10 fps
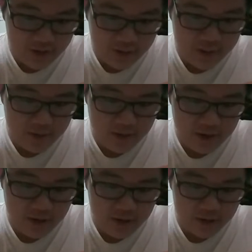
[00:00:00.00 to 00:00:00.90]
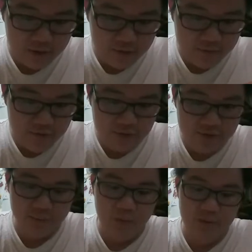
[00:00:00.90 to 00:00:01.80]
of people I know use
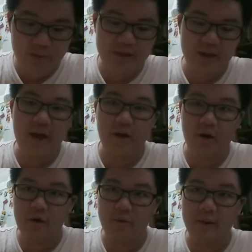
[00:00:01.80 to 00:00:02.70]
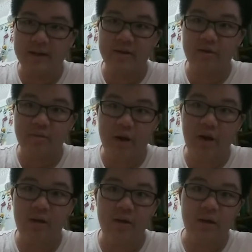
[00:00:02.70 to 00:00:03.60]
mobile data at home as their
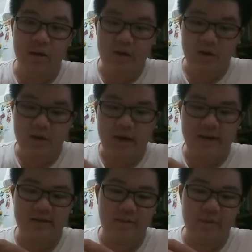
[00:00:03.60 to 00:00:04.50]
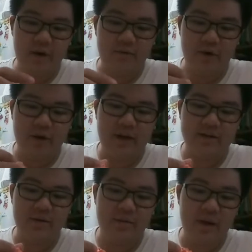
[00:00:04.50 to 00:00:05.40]
main, as their
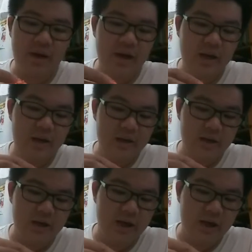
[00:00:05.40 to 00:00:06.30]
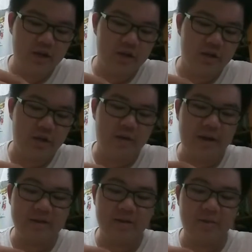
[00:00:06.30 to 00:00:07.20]
main connection,
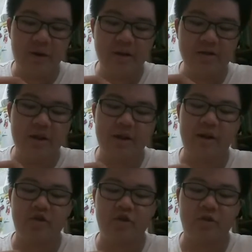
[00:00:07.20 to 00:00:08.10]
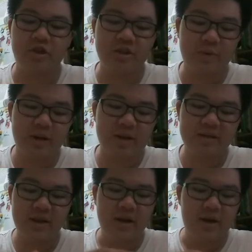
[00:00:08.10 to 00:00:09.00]
as their main internet connection. Just because
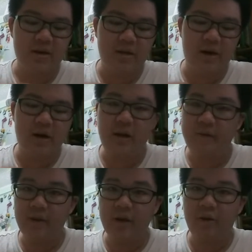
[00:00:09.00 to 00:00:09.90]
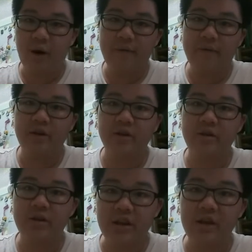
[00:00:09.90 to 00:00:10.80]
not even their Wi-Fi could
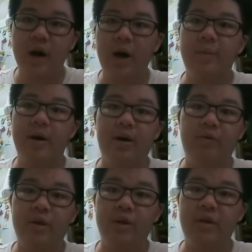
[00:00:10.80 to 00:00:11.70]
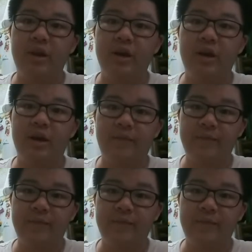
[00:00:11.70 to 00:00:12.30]
keep up with the